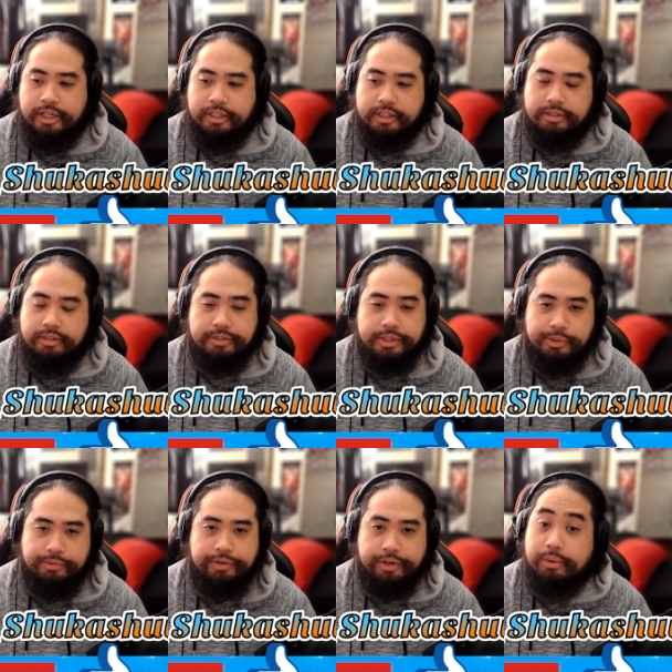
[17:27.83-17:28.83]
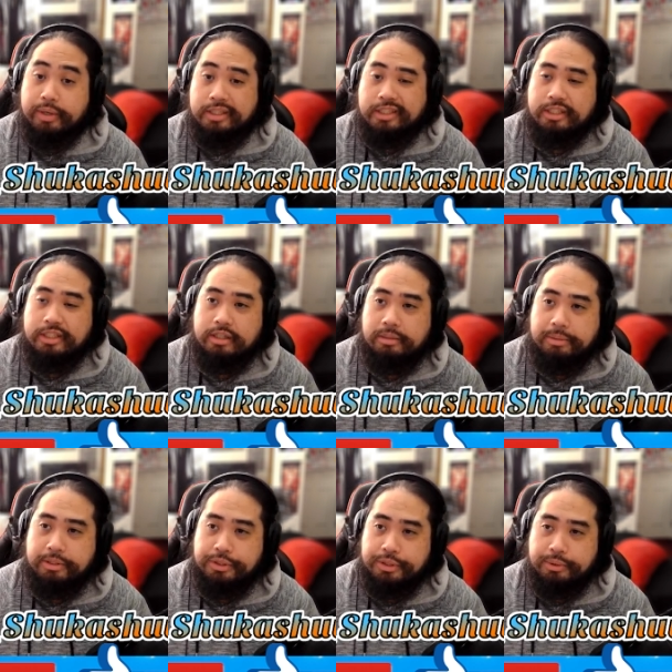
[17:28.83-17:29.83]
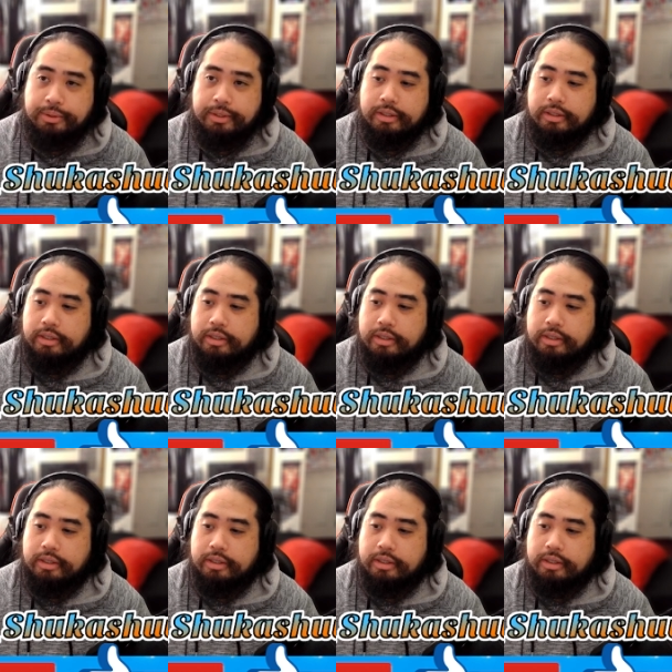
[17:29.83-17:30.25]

because the video is just going to be short